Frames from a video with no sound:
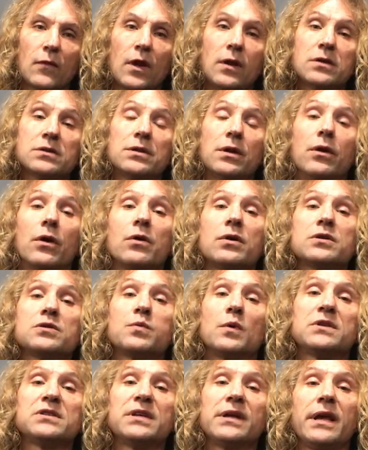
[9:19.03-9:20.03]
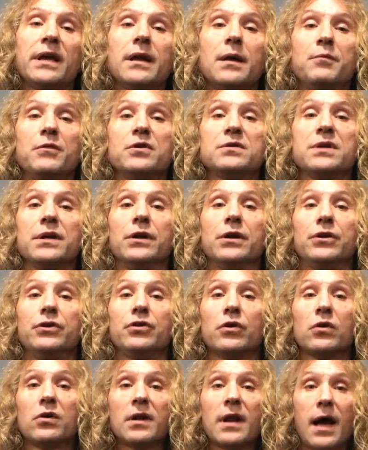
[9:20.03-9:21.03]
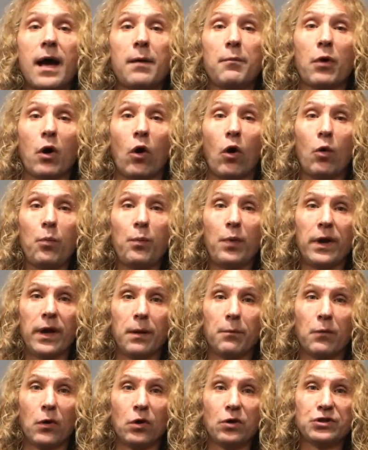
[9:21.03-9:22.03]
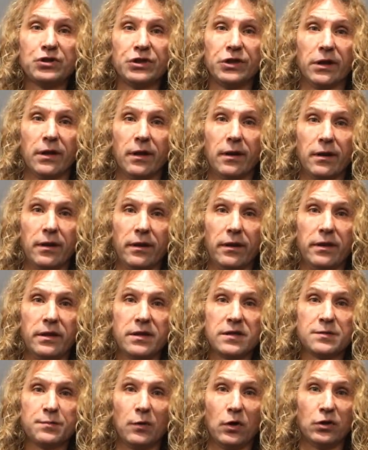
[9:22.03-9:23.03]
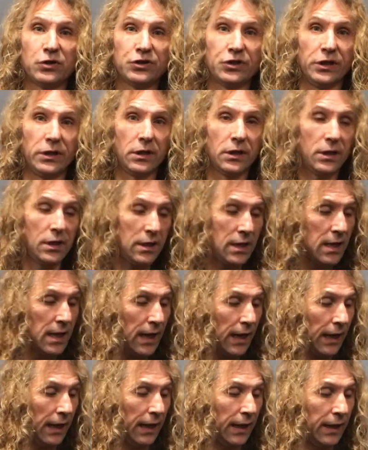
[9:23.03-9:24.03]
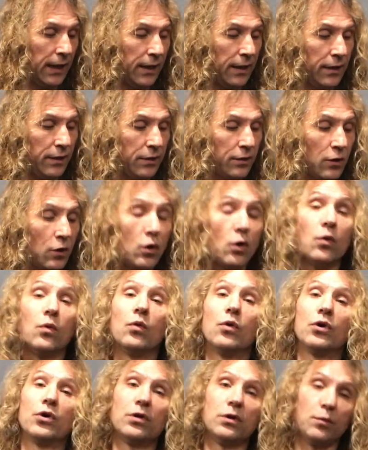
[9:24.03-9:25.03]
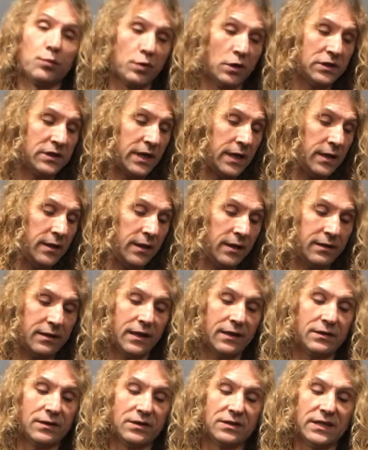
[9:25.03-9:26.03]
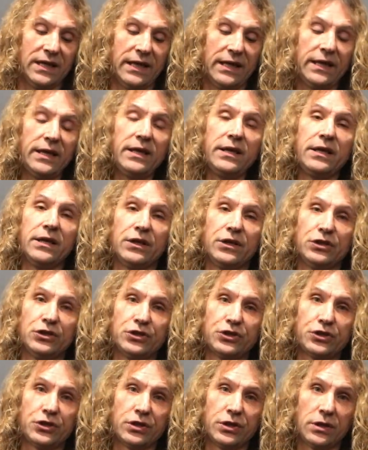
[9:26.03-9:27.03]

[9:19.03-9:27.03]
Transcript: So notice once again I'm using a doorknob opening motion, this motion. And we're going to pretend that there's a hinge